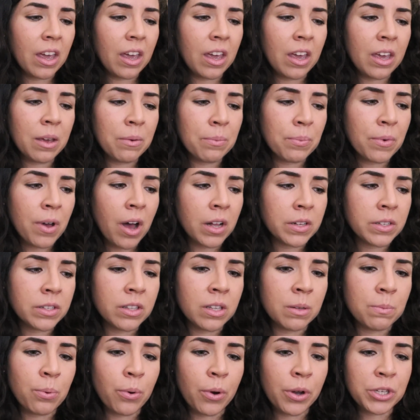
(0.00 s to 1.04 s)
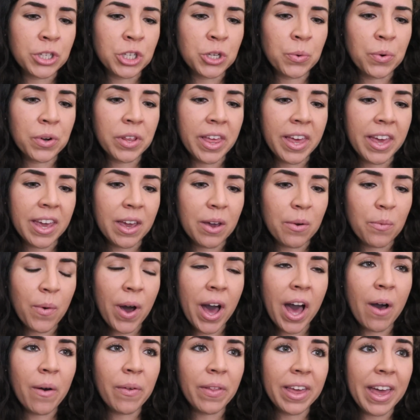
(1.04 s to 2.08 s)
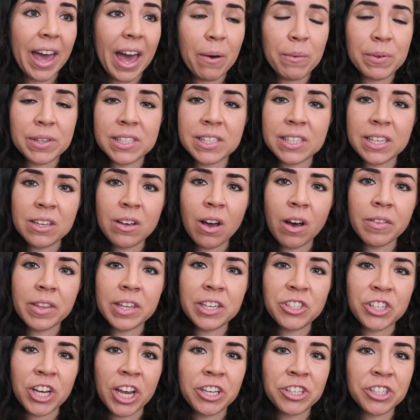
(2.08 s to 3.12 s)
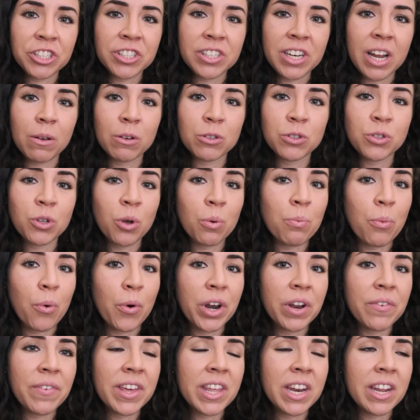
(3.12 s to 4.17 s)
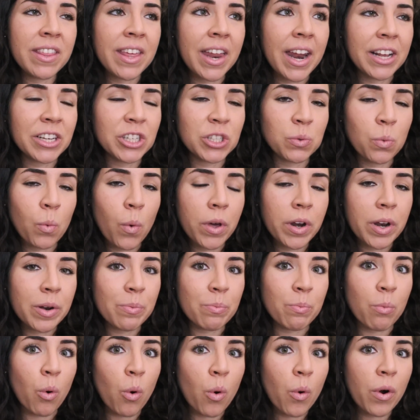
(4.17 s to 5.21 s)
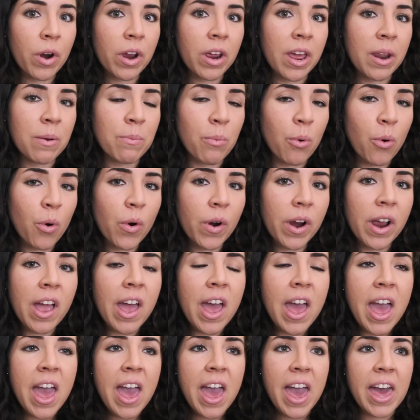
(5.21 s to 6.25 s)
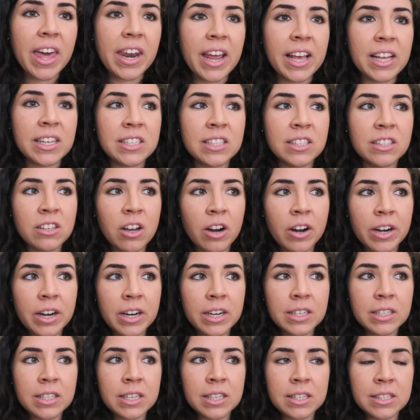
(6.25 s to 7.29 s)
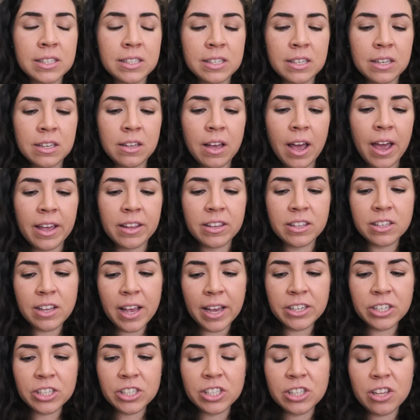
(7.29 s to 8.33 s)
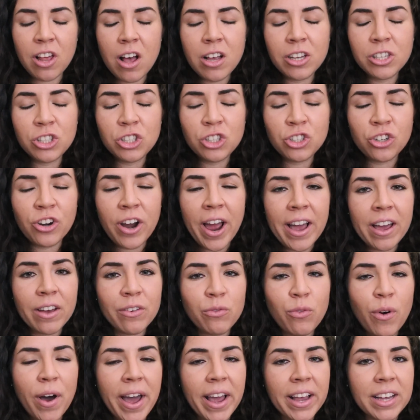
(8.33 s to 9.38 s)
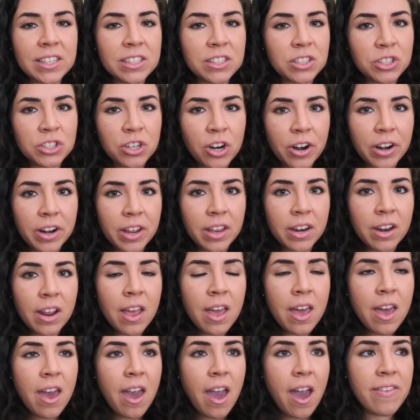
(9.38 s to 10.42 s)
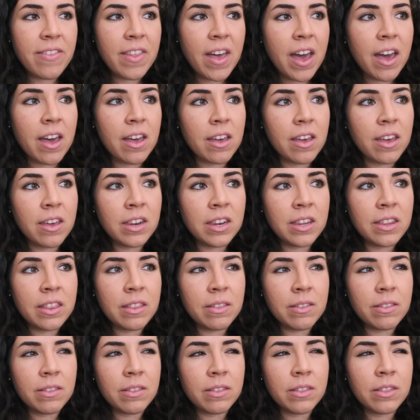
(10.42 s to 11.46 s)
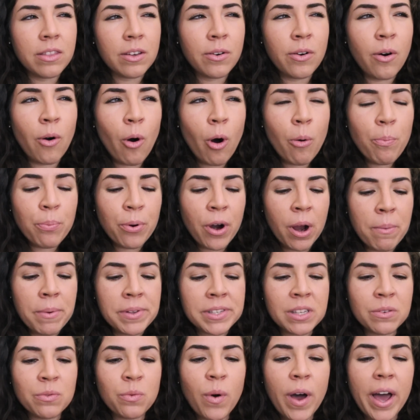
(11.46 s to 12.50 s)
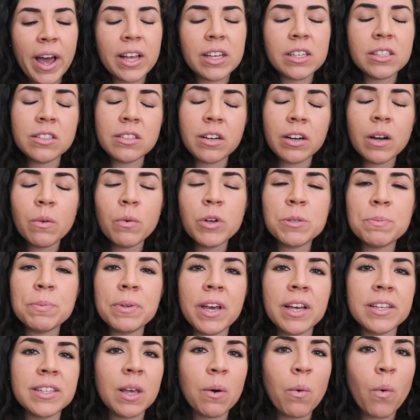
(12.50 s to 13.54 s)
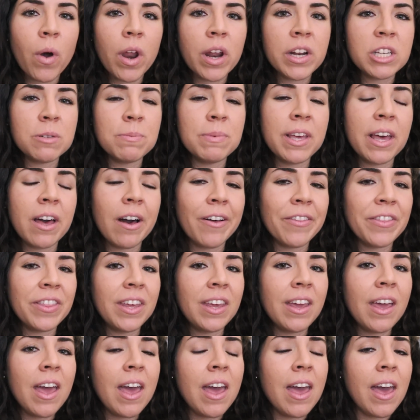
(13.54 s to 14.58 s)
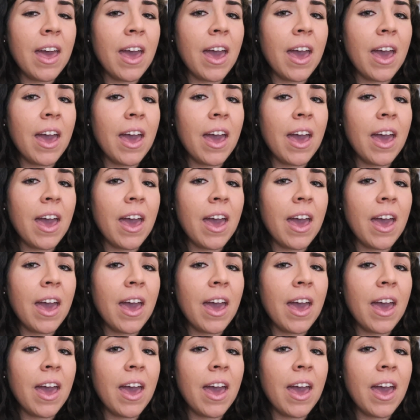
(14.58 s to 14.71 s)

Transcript: It got to the point to where, like, wow, like, I was seeing all these changes and I was so motivated that I just wanted more and more. And I started to see, I just lost track of why I started. And the whole premise of why I started was because I wanted to be healthy.